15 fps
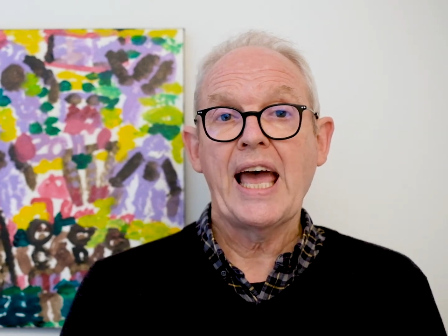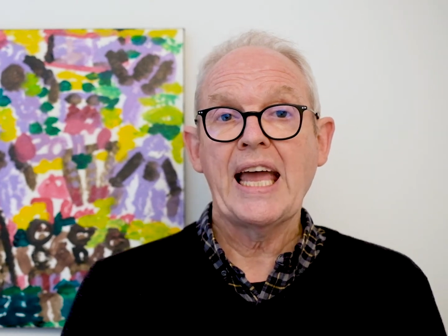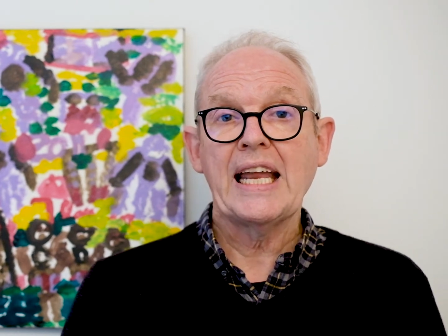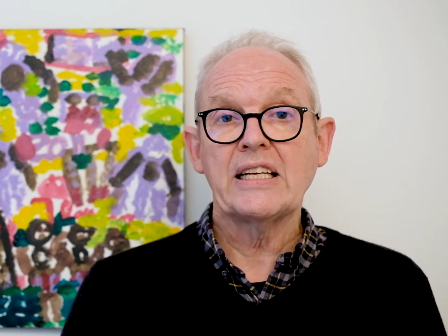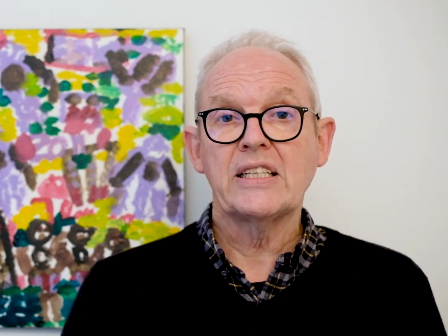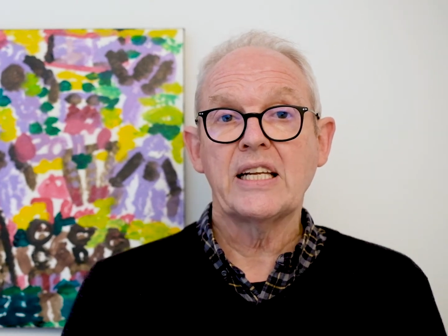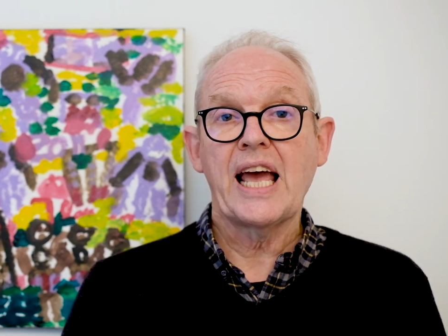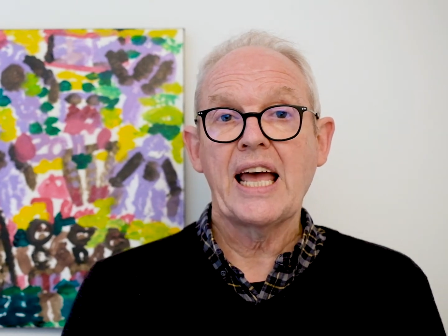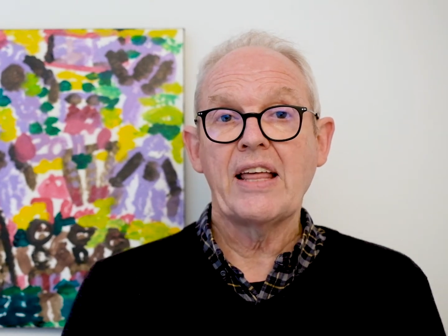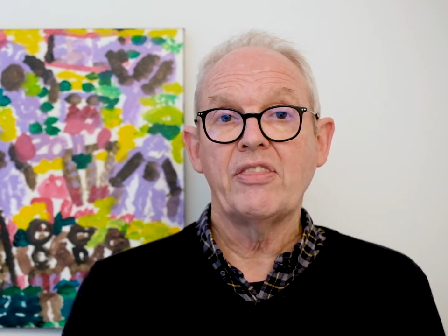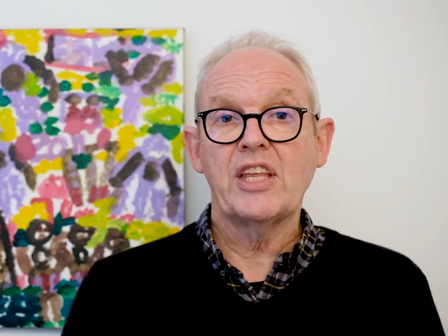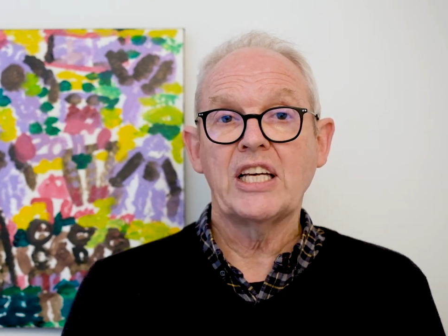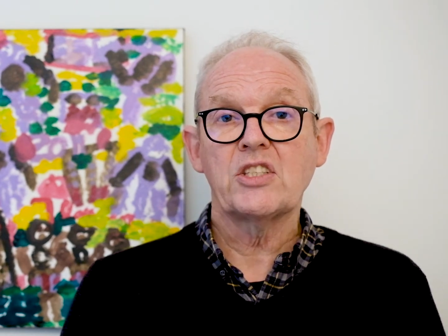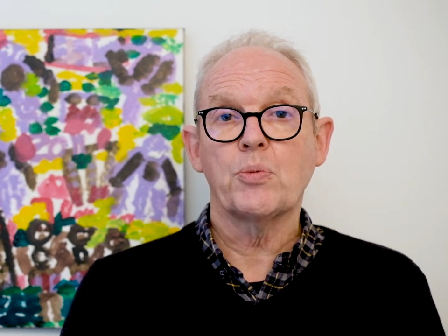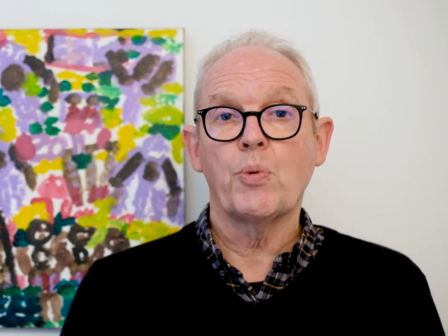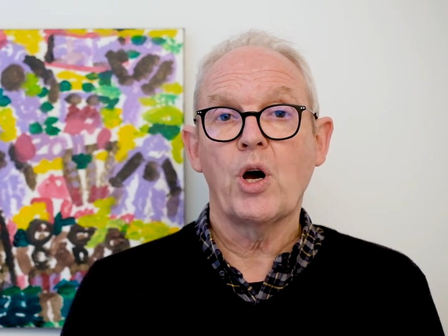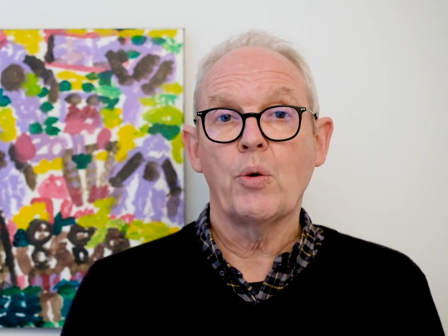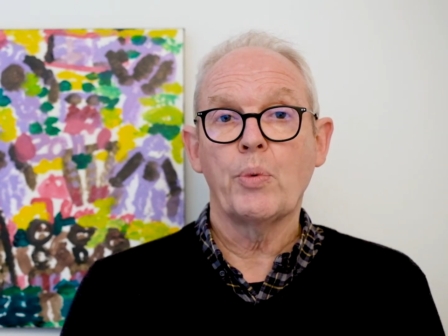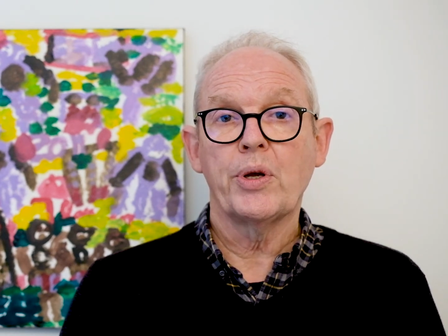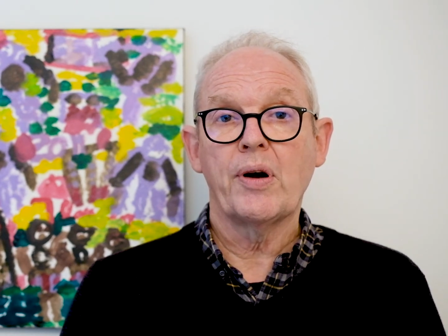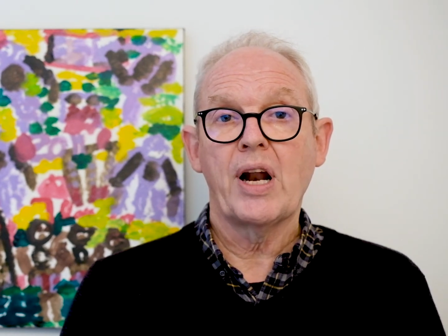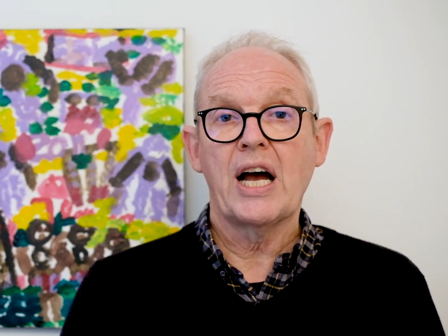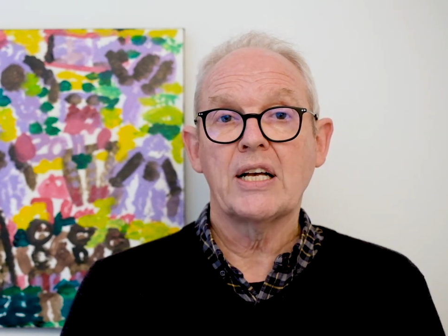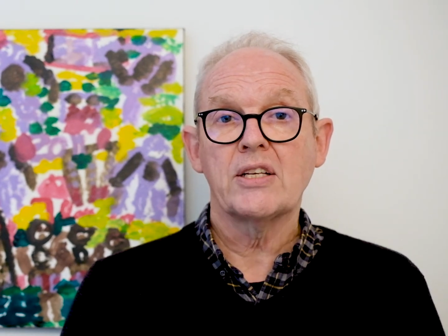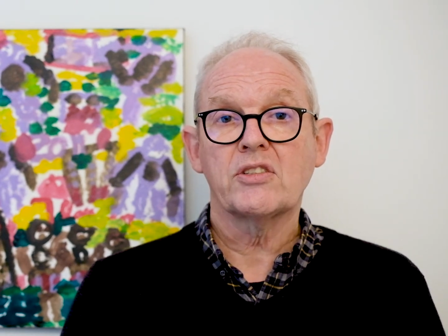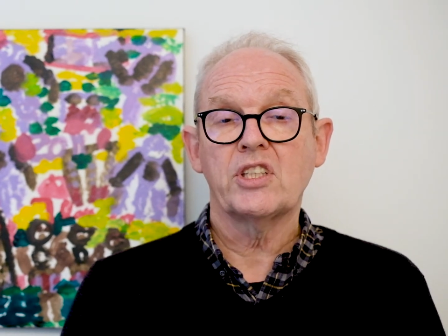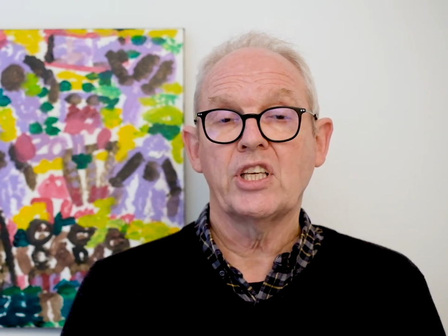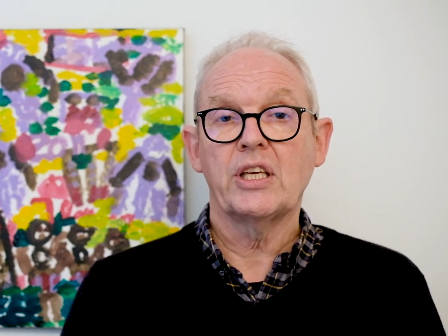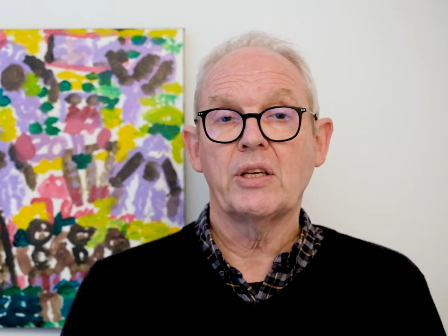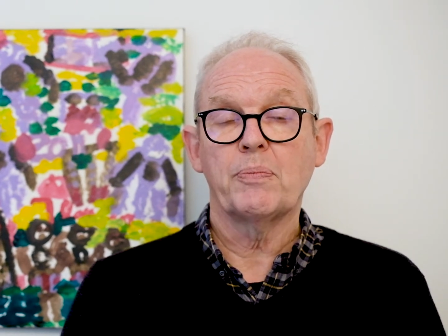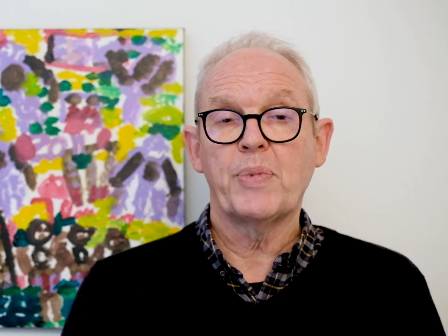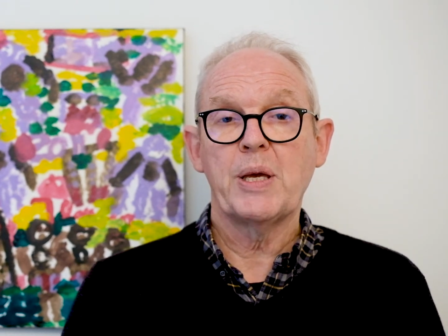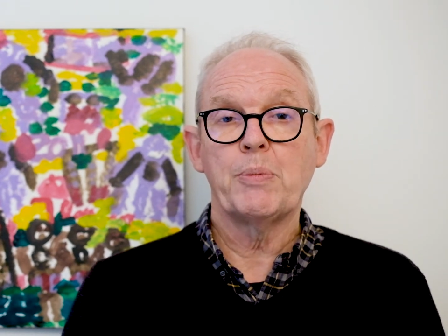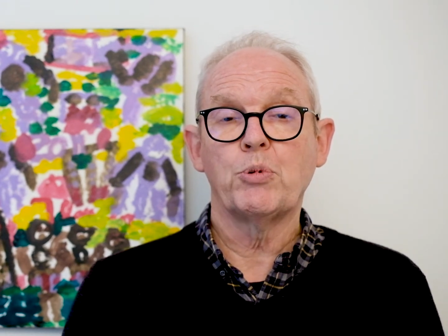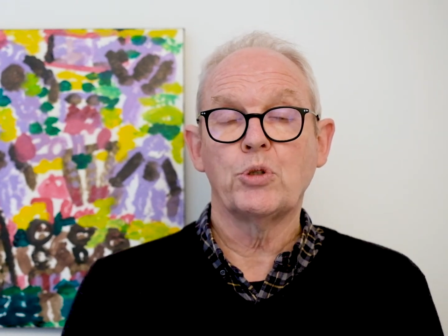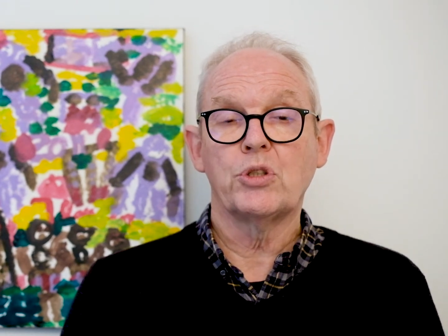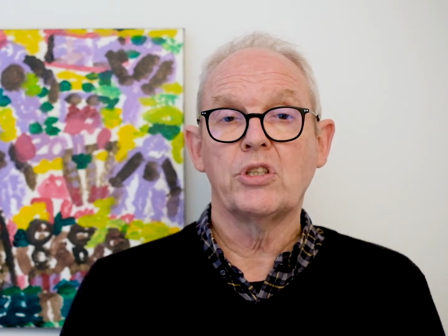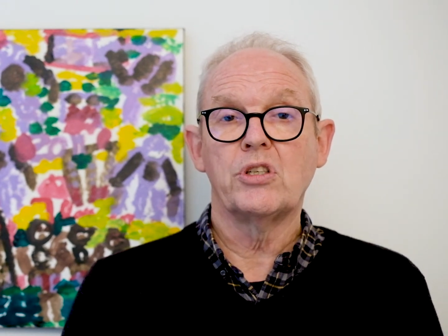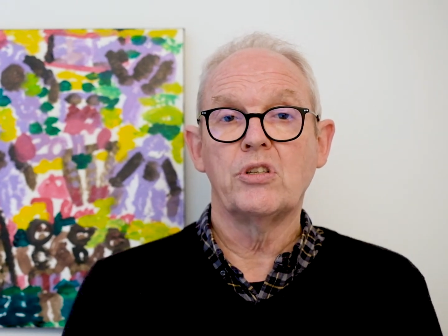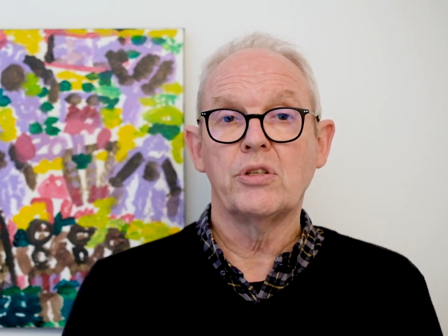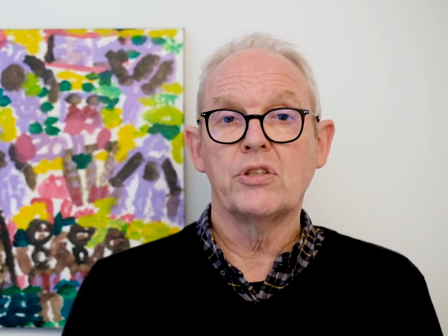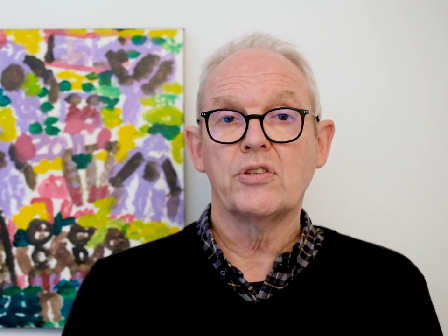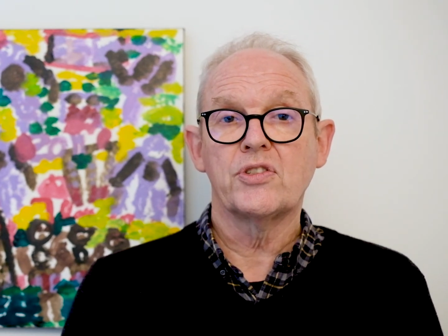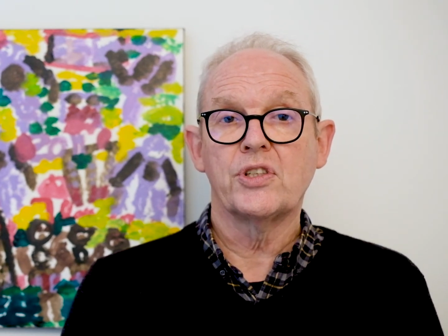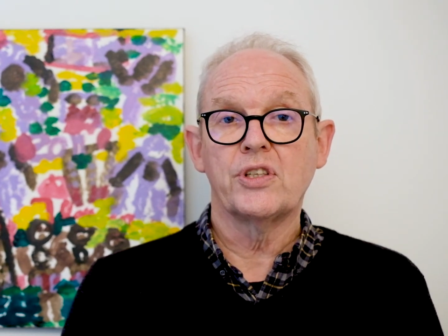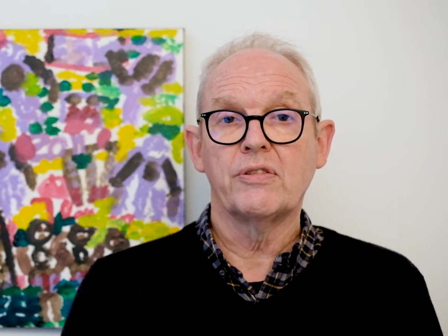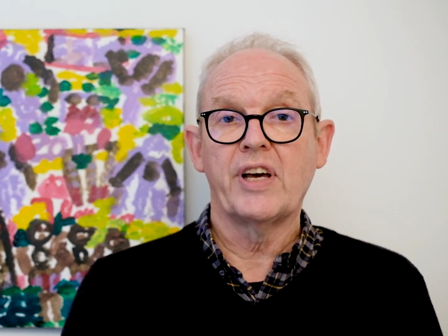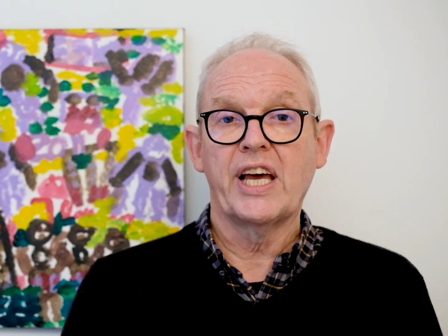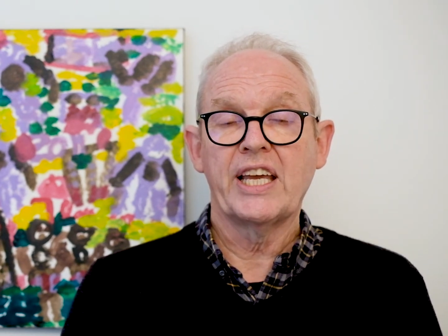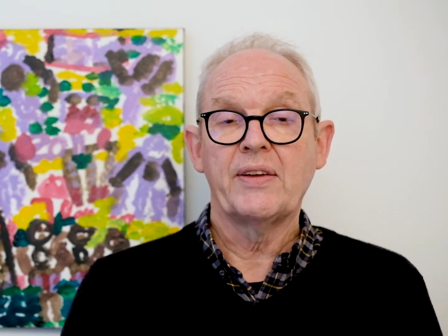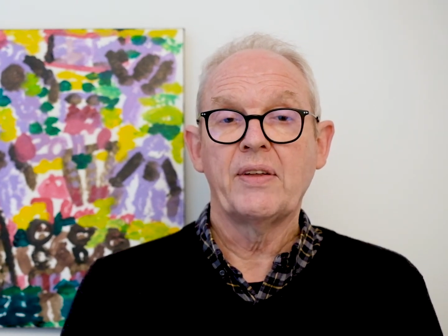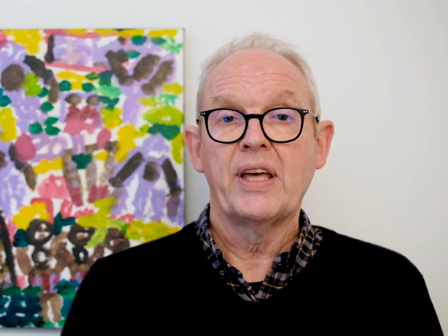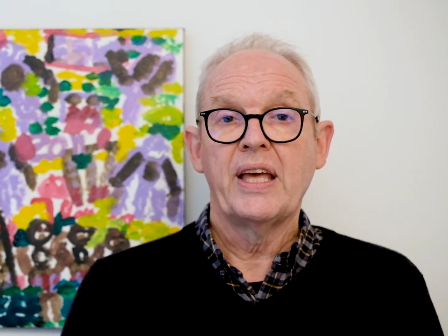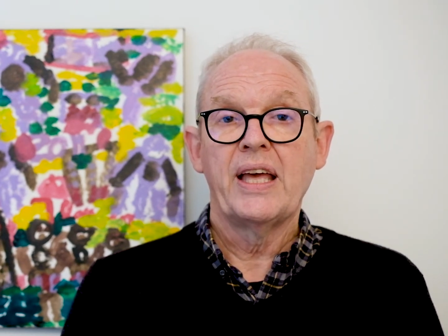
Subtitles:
and that's why we're asking people to do the survey.